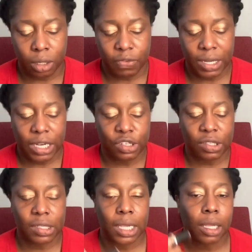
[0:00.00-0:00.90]
foundation
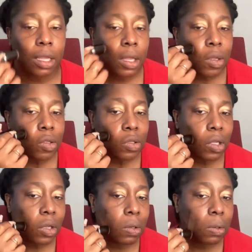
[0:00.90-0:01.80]
stick.
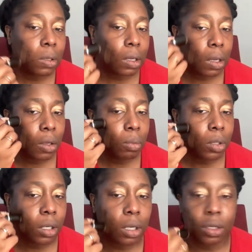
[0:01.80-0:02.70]
So
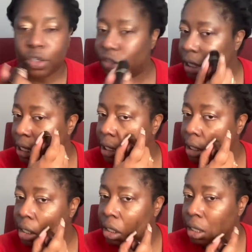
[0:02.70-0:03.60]
homegirl, she